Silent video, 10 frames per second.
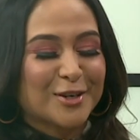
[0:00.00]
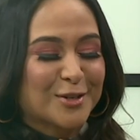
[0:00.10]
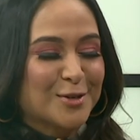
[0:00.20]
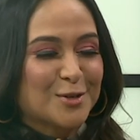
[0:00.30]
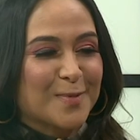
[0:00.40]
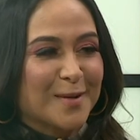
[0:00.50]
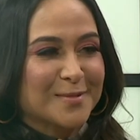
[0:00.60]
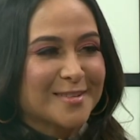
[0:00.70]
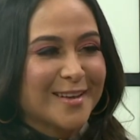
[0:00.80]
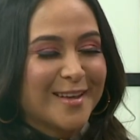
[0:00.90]
I've got
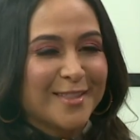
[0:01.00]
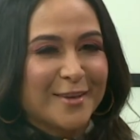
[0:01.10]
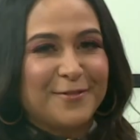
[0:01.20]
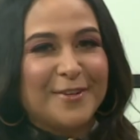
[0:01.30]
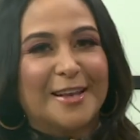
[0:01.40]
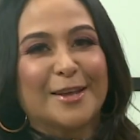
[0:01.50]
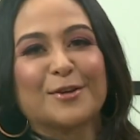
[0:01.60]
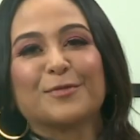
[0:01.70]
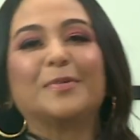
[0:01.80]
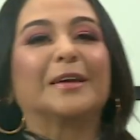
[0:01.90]
goosebumps. That
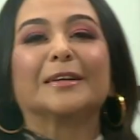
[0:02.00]
feeling of